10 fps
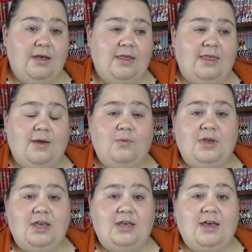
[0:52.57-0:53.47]
that
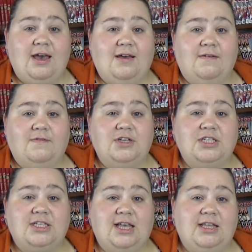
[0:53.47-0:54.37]
we have
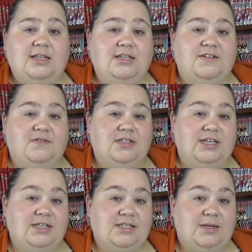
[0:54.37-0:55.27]
just slightly different
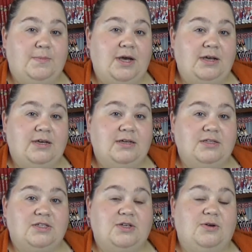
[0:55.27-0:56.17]
tastes in manga,
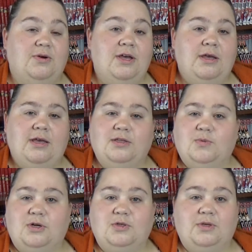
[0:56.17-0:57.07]
and so it's
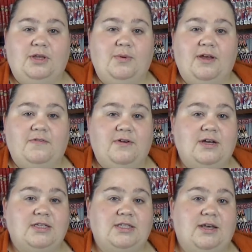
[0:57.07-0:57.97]
worked really well for
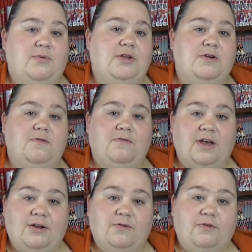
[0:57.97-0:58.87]
us that we don't
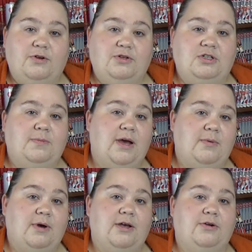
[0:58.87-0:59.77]
fight over who should buy
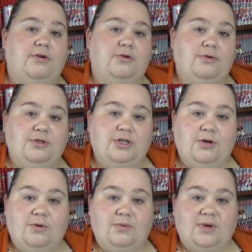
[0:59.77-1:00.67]
what or who should
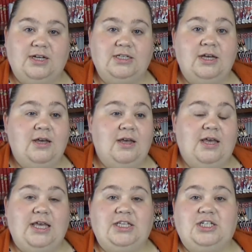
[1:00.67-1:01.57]
own what.
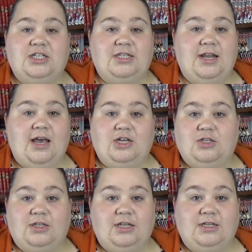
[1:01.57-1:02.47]
It's just
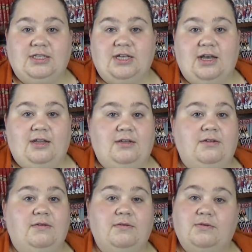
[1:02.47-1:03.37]
naturally decided
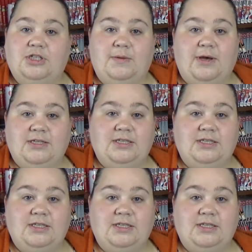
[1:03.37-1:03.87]
she buys